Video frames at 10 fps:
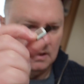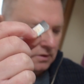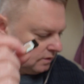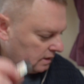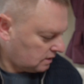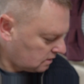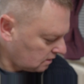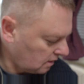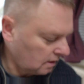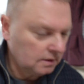to this
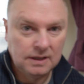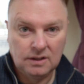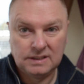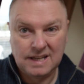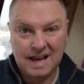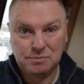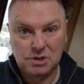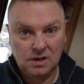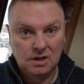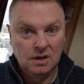little adapter.